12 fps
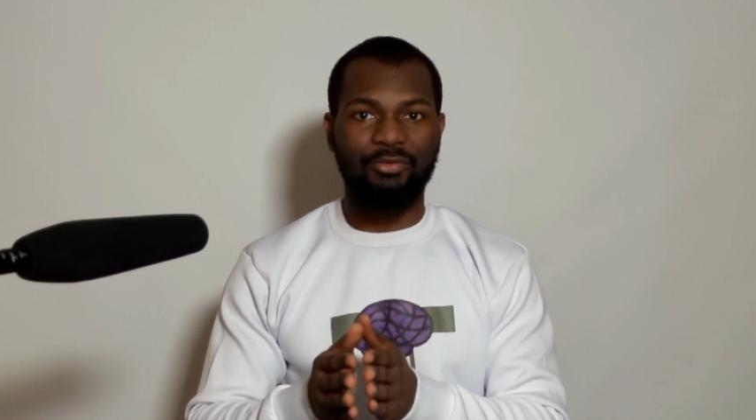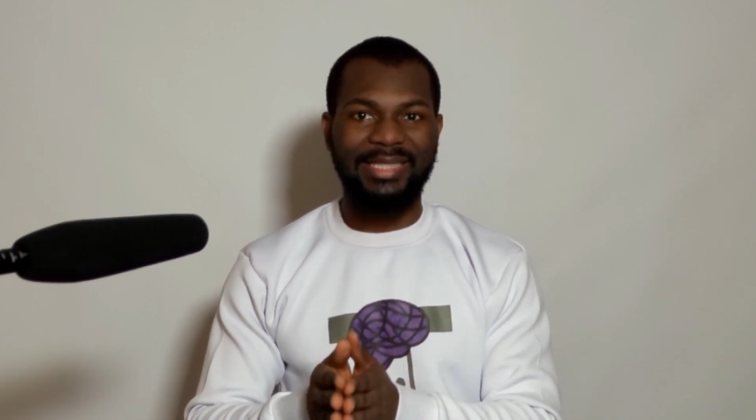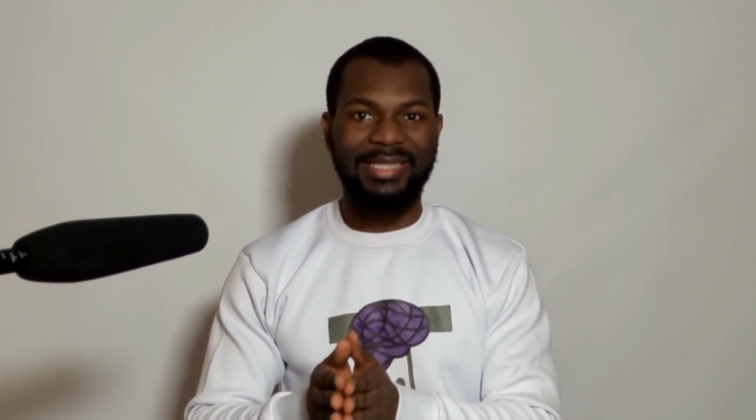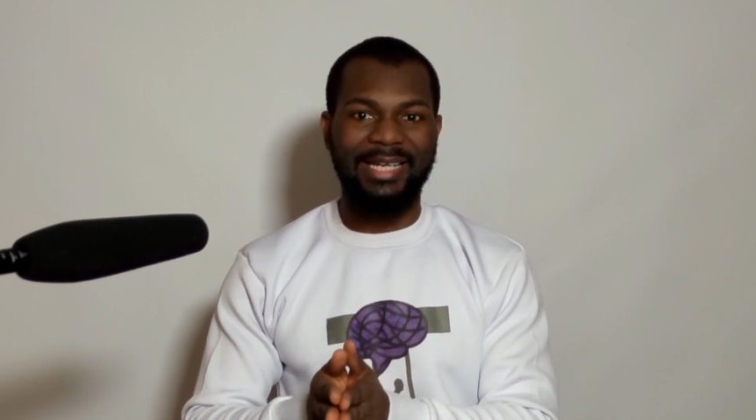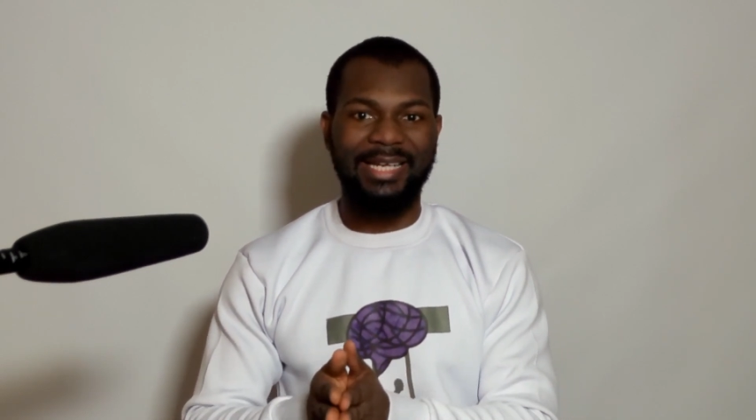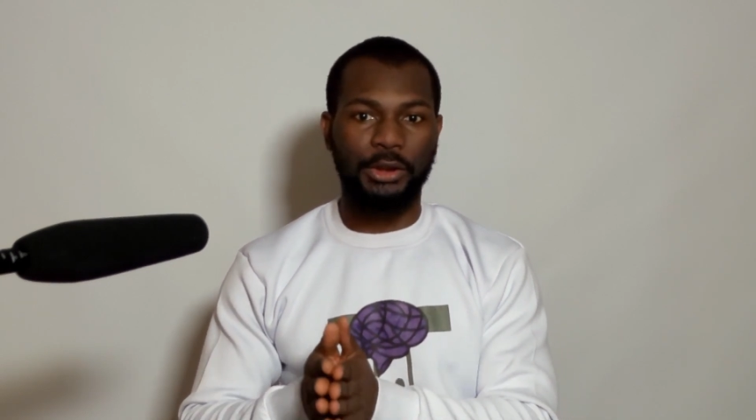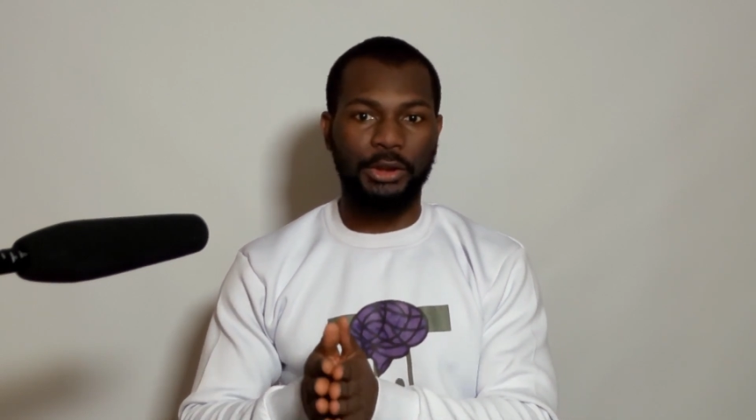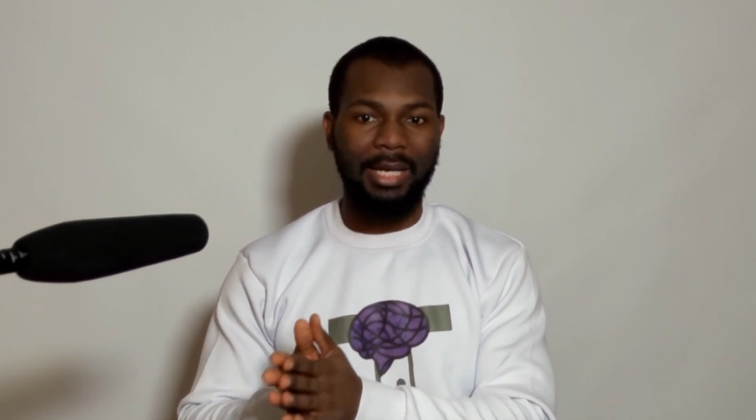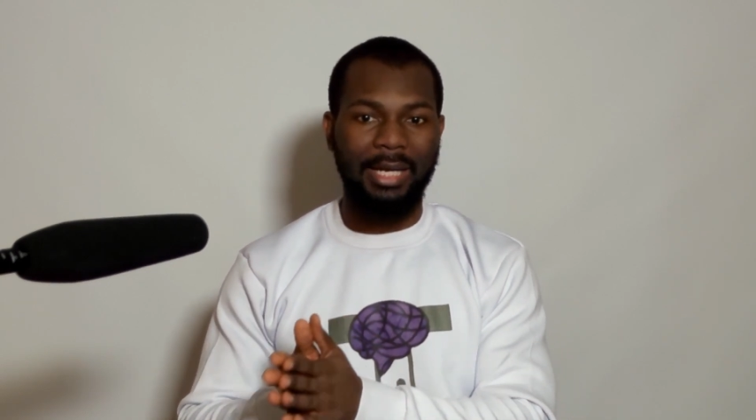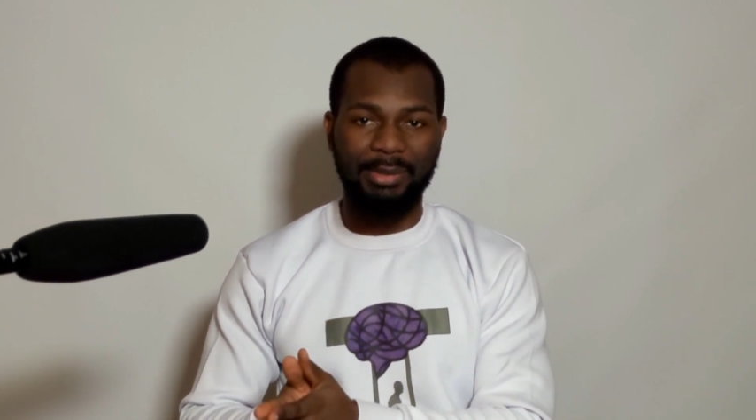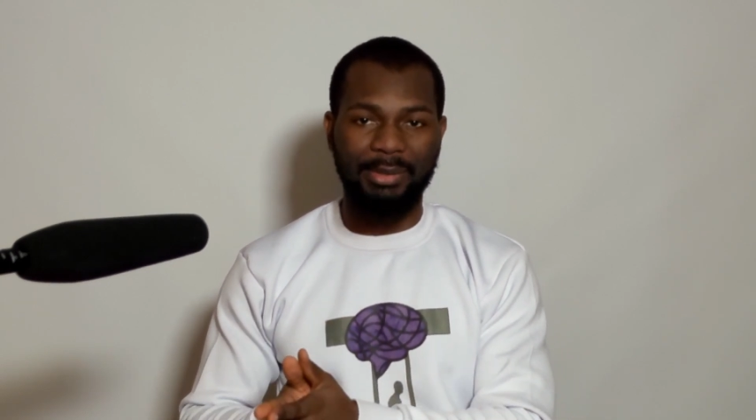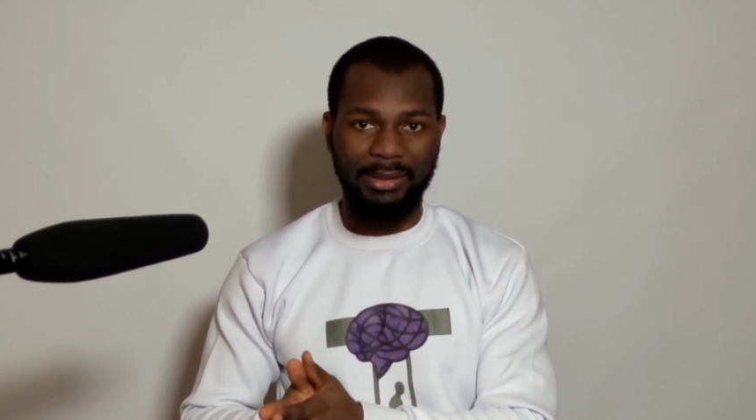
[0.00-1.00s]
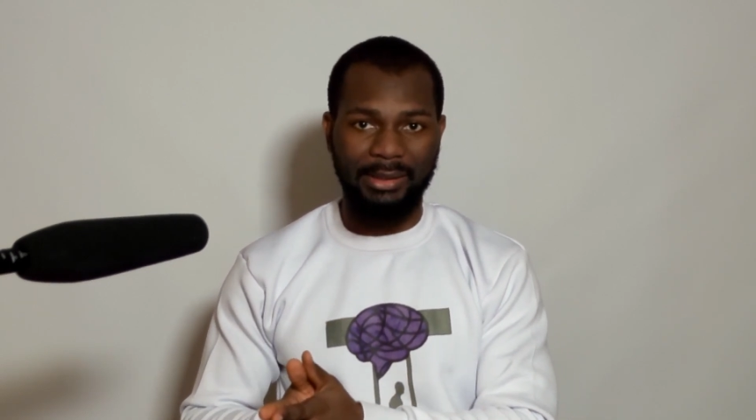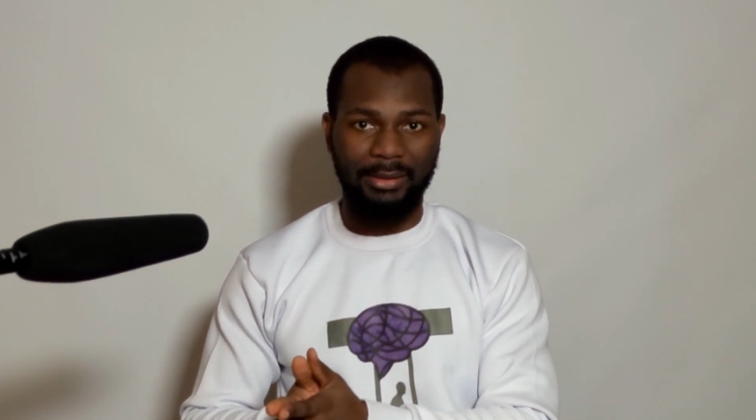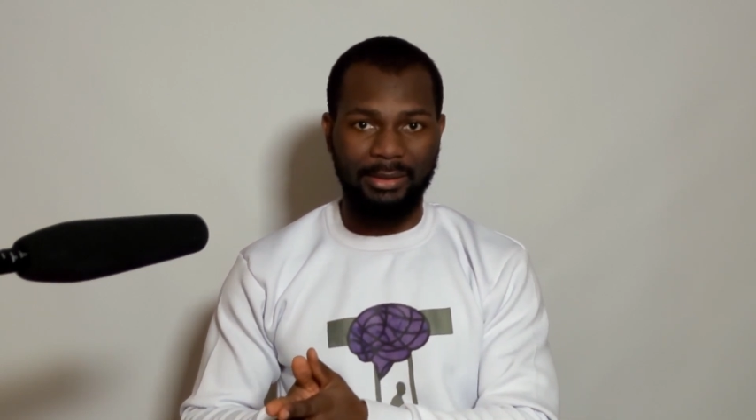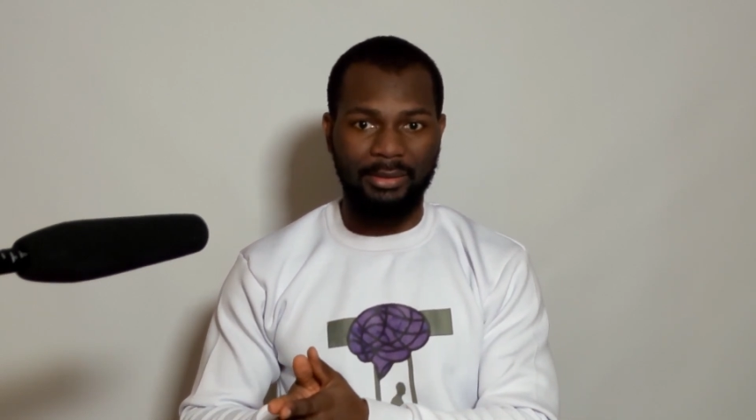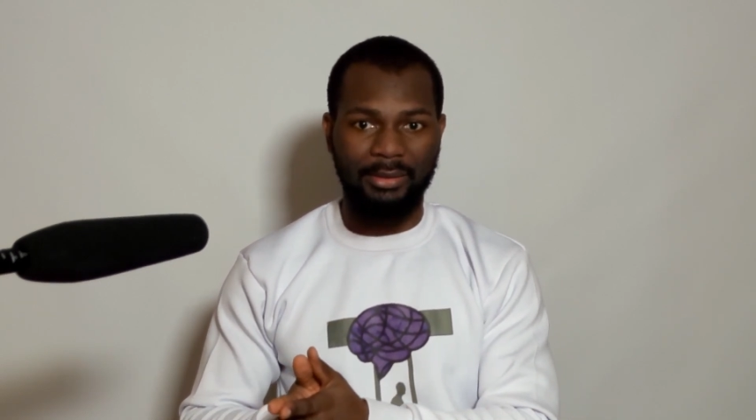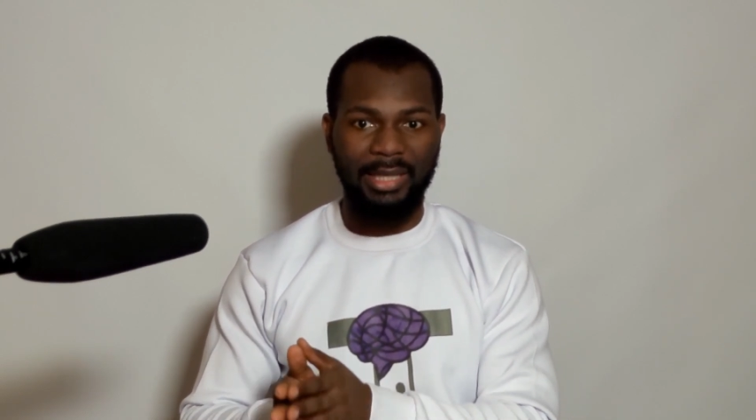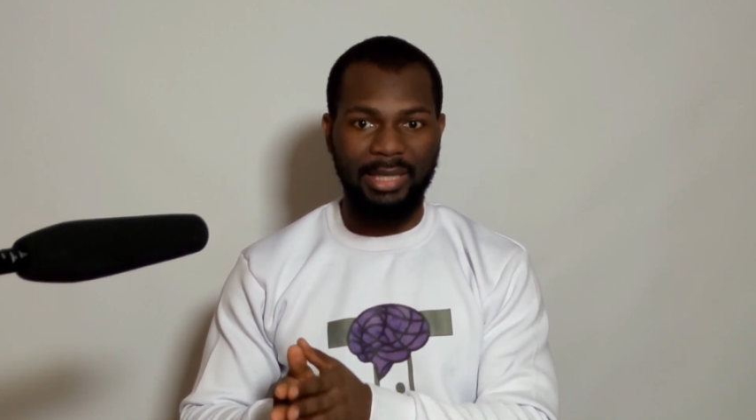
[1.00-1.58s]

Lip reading: retention abilities,